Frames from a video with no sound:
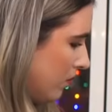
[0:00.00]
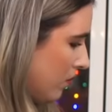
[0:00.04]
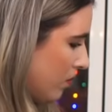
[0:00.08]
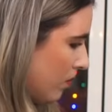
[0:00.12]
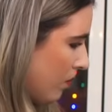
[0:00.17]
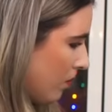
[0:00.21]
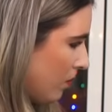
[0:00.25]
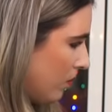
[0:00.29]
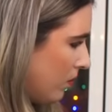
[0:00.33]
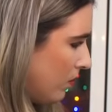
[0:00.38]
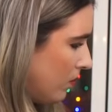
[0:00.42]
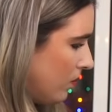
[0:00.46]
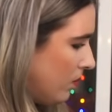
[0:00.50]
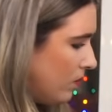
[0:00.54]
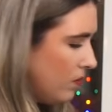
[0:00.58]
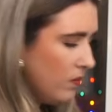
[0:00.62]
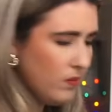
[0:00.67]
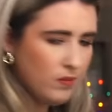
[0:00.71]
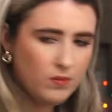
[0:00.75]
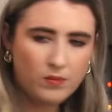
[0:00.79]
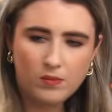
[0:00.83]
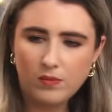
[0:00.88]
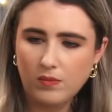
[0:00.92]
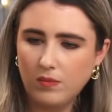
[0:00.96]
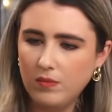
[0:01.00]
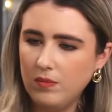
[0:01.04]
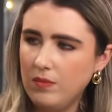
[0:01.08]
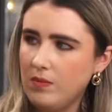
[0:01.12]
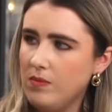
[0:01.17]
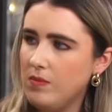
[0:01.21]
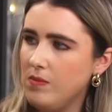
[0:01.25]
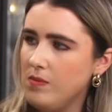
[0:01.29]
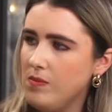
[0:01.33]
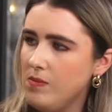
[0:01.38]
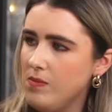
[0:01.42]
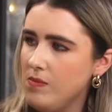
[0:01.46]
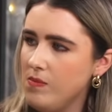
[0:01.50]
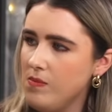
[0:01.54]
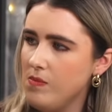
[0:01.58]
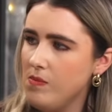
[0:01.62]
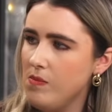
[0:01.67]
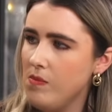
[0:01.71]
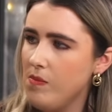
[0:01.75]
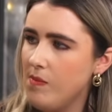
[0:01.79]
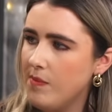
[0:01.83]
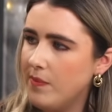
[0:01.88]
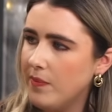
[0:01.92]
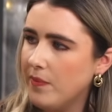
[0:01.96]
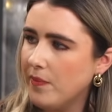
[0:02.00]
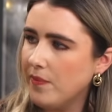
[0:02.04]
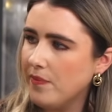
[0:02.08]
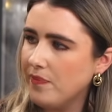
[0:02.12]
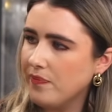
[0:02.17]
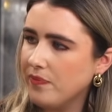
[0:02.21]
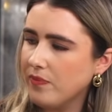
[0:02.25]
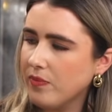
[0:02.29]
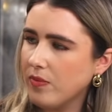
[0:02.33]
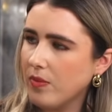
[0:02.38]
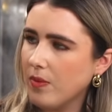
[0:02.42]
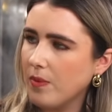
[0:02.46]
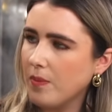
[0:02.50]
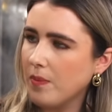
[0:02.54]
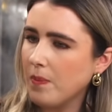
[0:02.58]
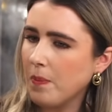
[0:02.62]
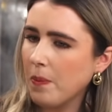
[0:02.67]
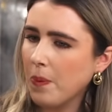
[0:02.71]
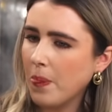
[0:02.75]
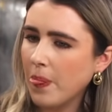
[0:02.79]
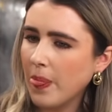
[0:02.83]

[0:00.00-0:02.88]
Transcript: This person isn't speaking.